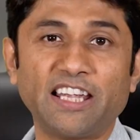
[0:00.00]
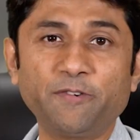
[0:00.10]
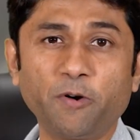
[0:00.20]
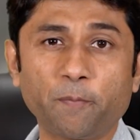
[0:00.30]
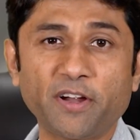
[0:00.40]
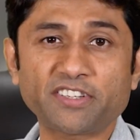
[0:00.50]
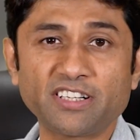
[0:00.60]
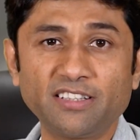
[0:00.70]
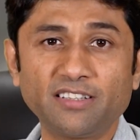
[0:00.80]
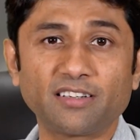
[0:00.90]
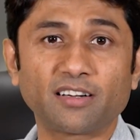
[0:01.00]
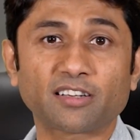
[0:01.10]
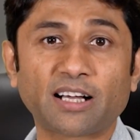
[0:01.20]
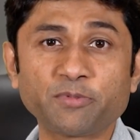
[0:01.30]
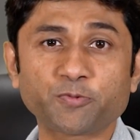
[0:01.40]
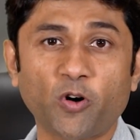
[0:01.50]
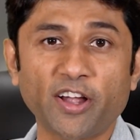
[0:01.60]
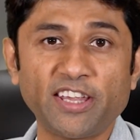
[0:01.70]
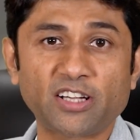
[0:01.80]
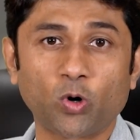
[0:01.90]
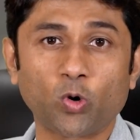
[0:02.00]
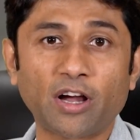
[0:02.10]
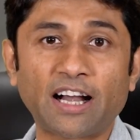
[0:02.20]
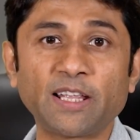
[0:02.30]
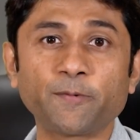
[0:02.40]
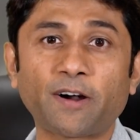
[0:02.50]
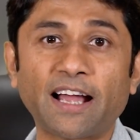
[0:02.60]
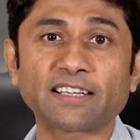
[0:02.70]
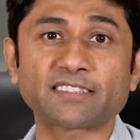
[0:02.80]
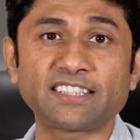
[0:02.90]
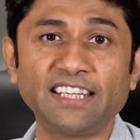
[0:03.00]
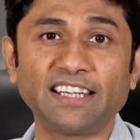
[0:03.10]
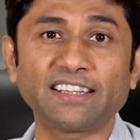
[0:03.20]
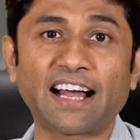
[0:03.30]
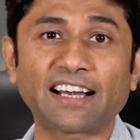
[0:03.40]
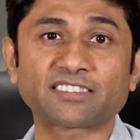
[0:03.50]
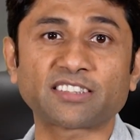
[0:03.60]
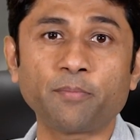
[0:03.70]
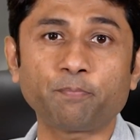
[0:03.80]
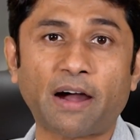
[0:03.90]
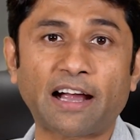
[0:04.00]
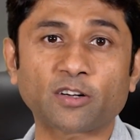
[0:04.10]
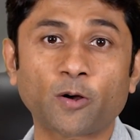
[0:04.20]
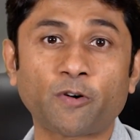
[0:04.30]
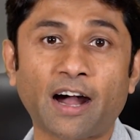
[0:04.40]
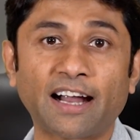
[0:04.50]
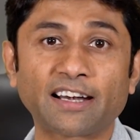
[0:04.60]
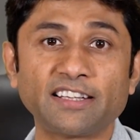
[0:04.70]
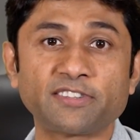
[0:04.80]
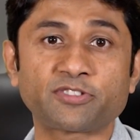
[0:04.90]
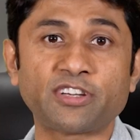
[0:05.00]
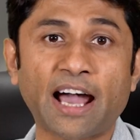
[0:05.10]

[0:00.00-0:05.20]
If a patient comes for echo and if I see that some part of heart is